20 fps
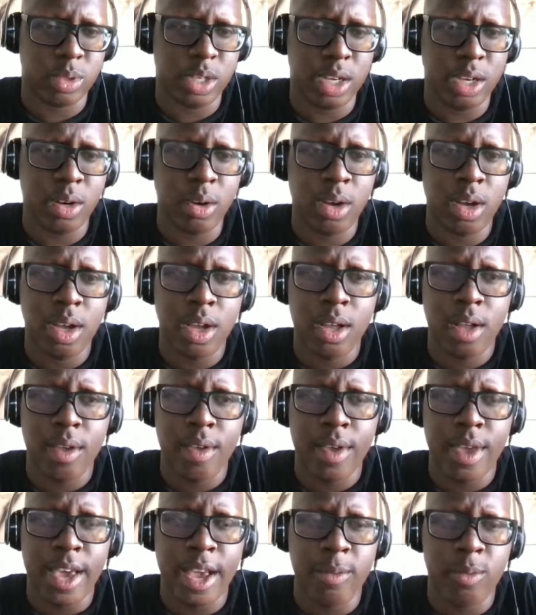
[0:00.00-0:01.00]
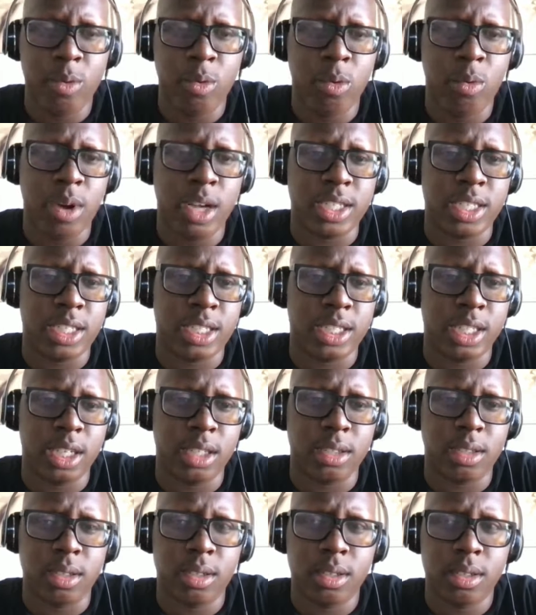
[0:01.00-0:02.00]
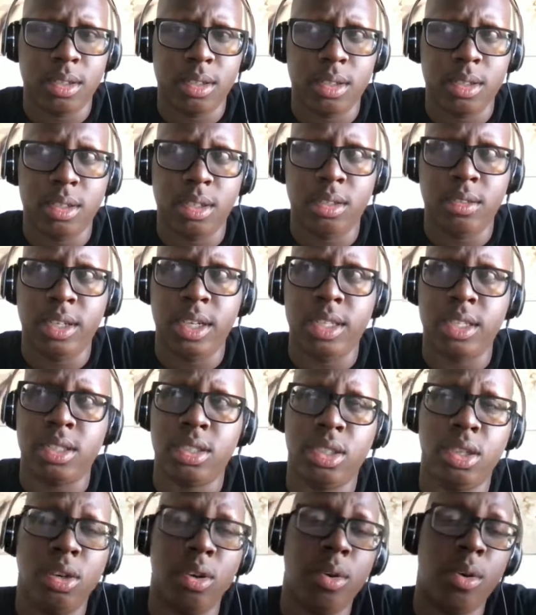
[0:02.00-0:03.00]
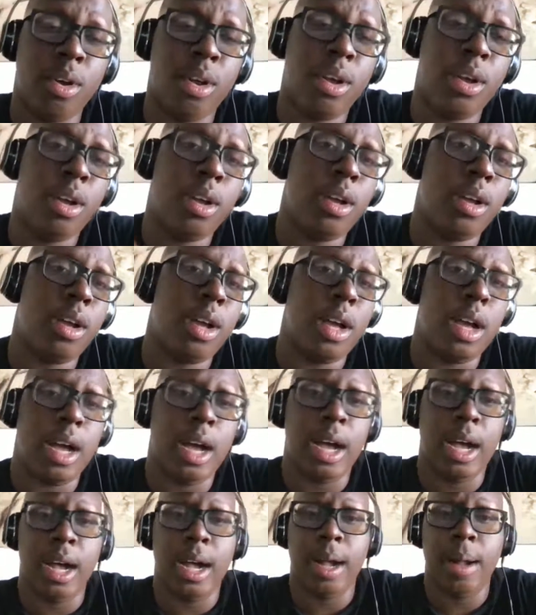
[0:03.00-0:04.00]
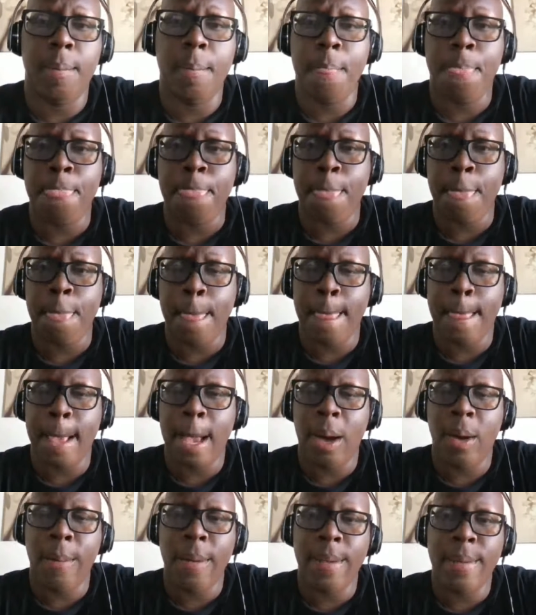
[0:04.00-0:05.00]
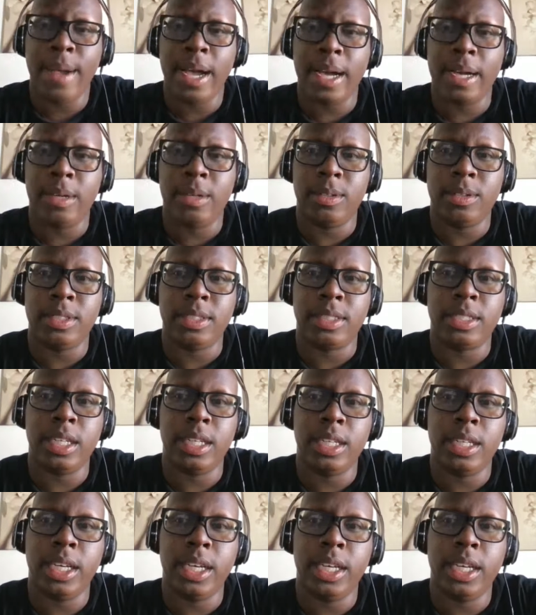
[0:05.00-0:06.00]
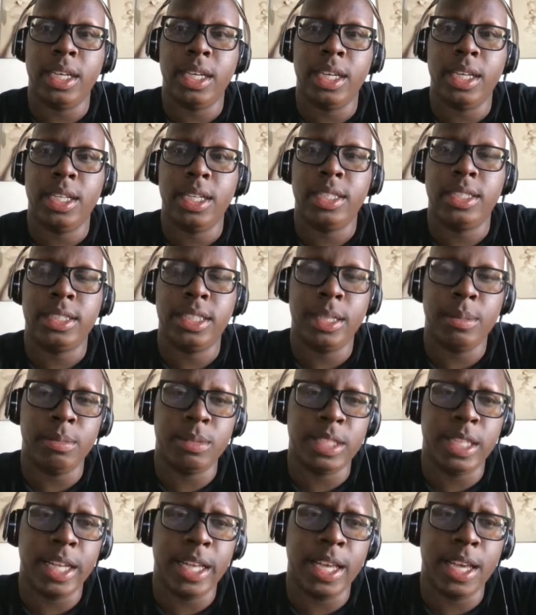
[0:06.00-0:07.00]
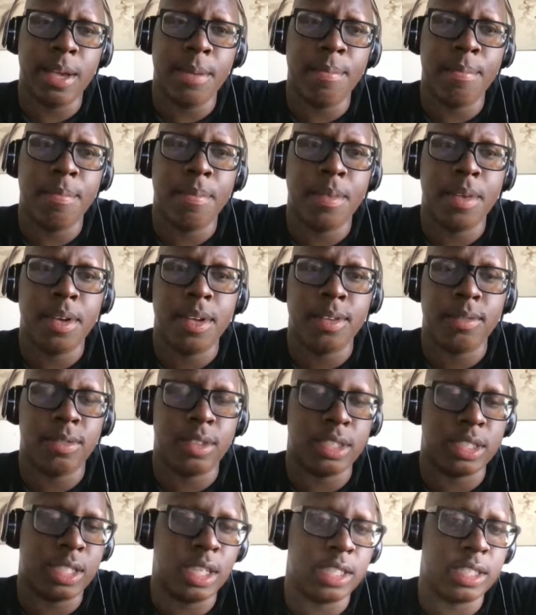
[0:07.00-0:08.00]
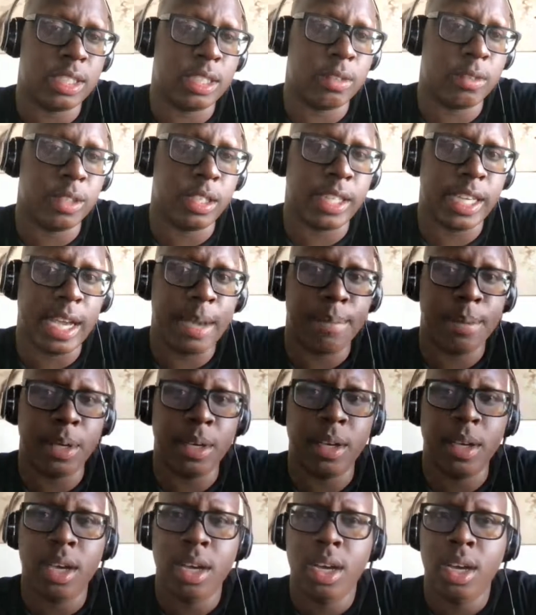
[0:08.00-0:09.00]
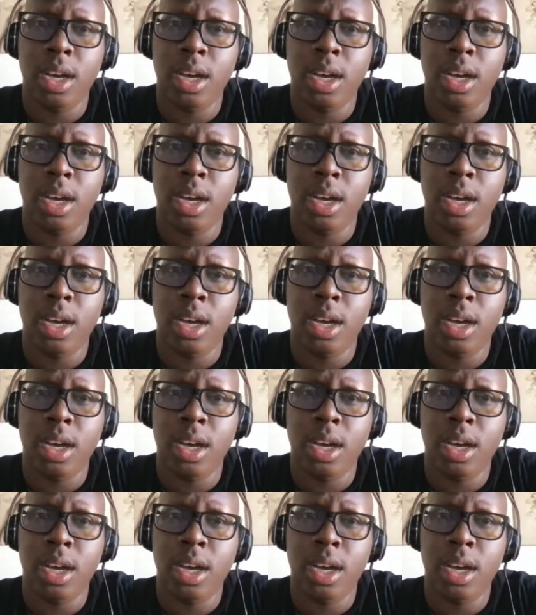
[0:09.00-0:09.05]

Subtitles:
well, and we will watch it together. All right. So I'll be back Sunday, 10 a.m. discussing, recapping